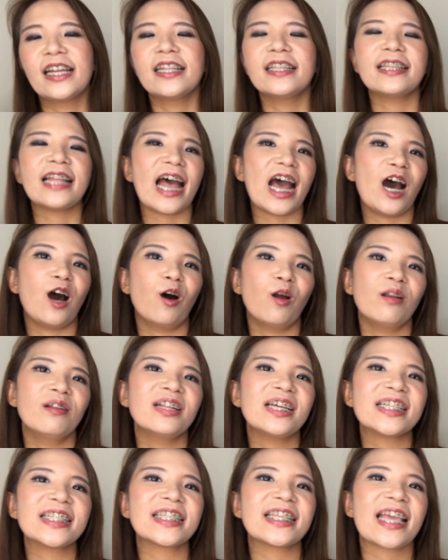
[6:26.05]
Now,
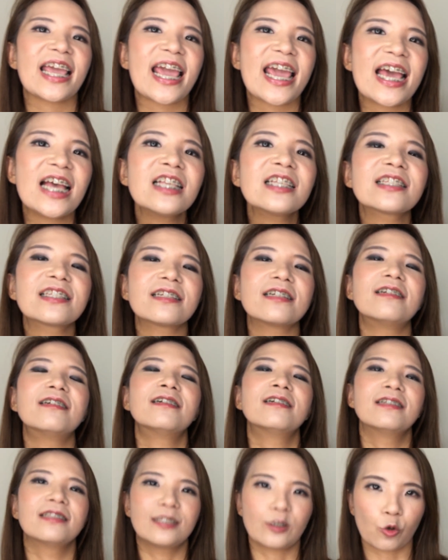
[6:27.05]
let's
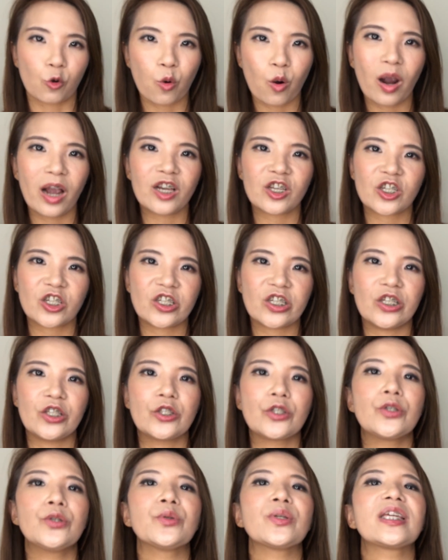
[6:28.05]
answer the
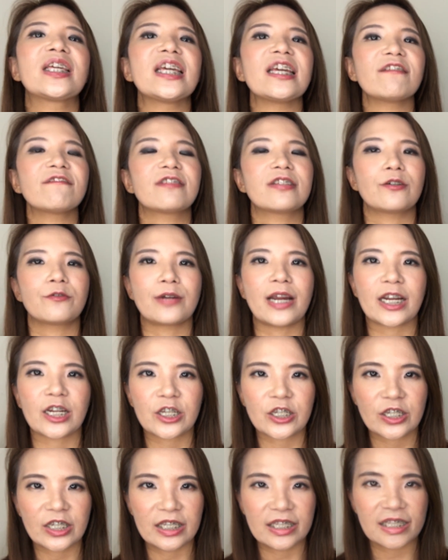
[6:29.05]
question to give
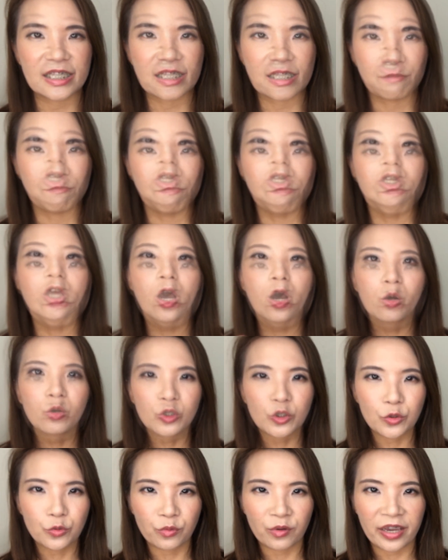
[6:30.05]
directions. Go
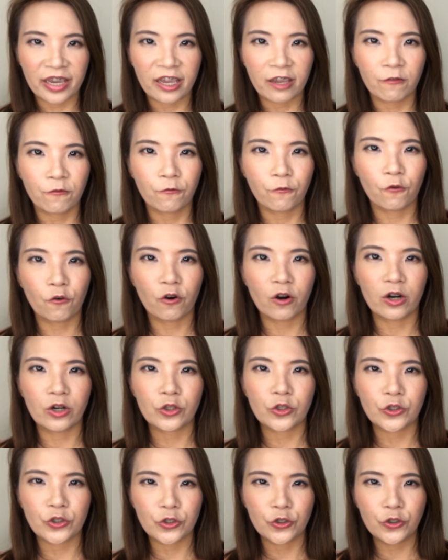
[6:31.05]
straight for
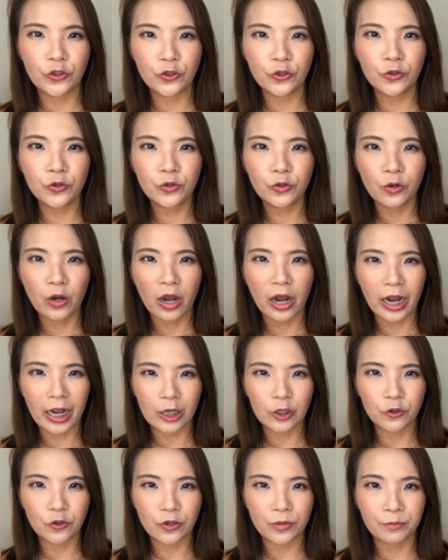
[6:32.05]

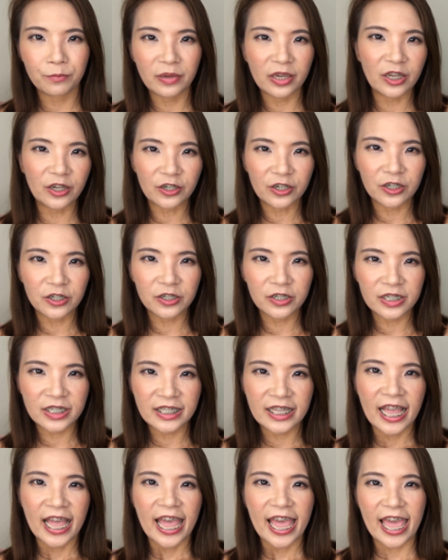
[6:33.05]
200
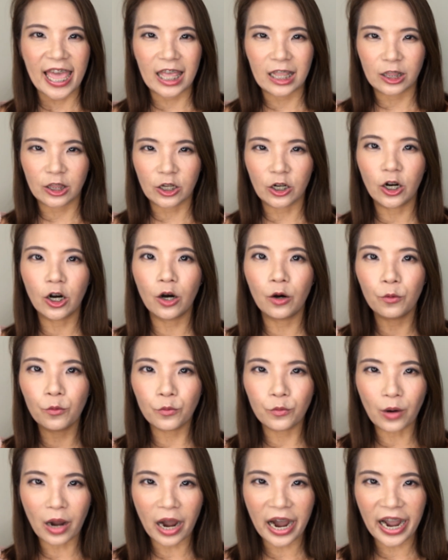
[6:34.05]
meters and
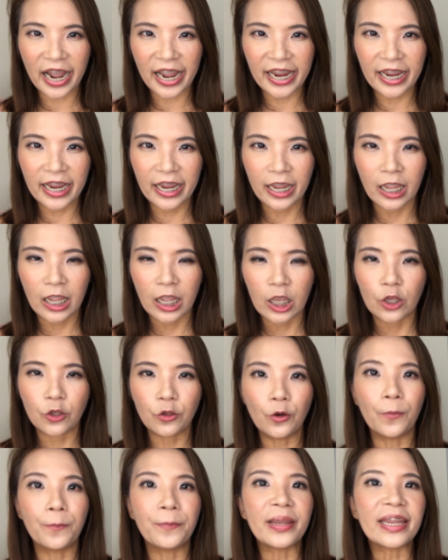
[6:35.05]
turn right.
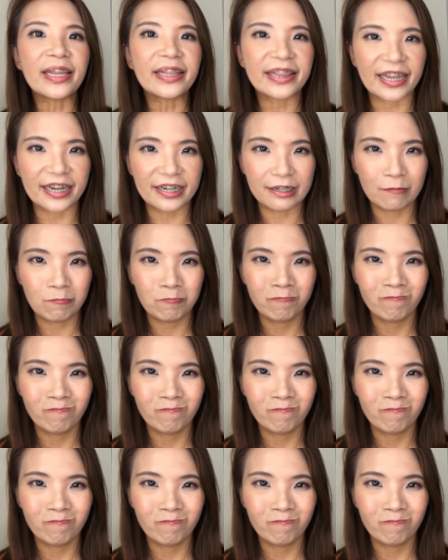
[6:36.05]
You'll be there.